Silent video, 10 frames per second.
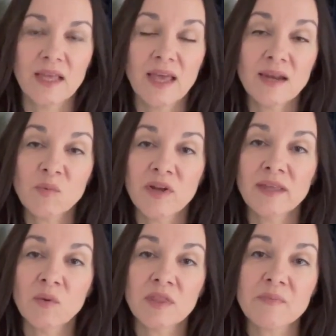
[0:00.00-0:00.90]
And I'm wearing
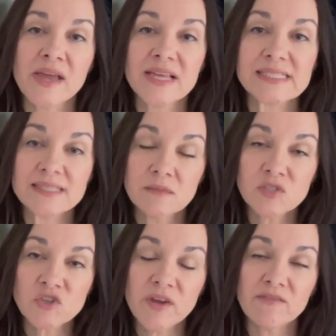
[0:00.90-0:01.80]
it with my slim
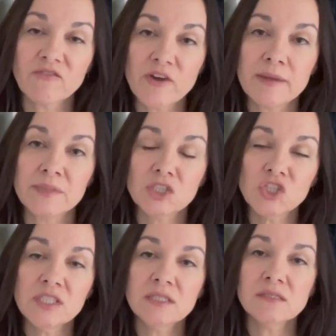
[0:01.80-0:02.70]
straight frame
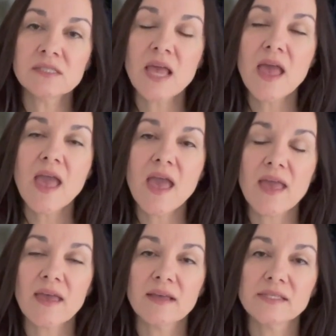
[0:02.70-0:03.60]
jeans,
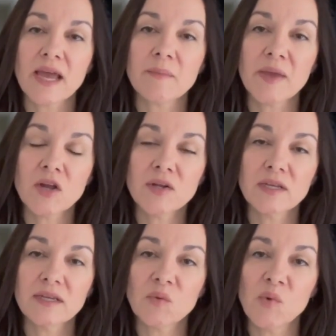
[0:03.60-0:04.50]
and I paired
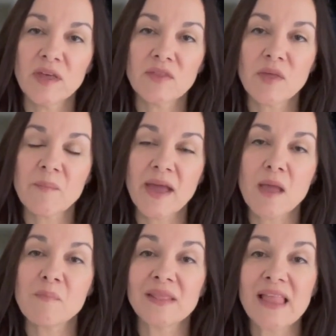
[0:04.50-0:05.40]
it with my
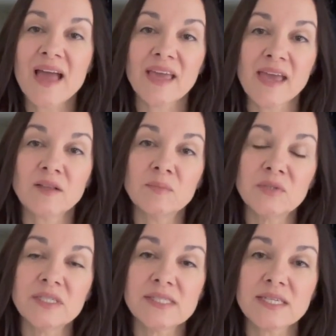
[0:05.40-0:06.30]
black ankle
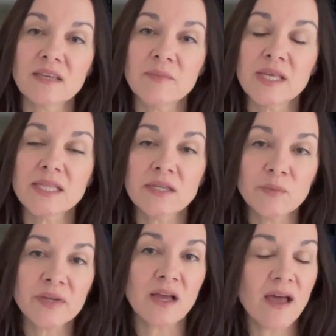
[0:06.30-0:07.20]
booties to give me a little
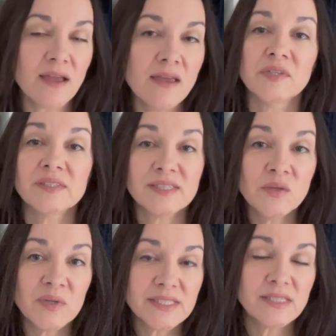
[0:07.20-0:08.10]
bit of height. But you'll see
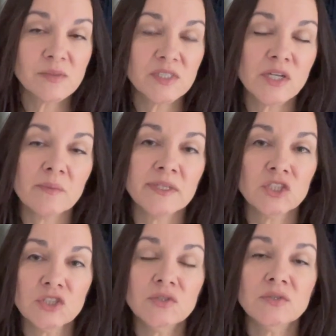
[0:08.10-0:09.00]
once I switch out my
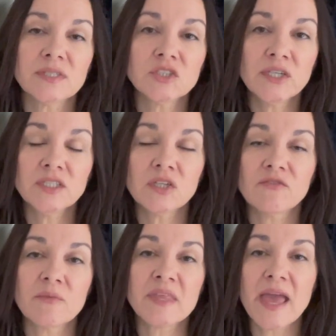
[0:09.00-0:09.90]
shoes, I'll change
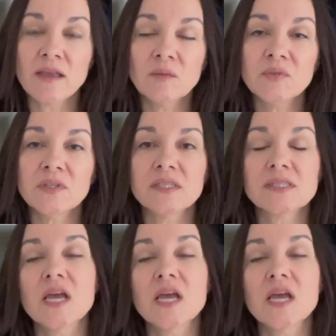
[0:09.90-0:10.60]
from the ankle booties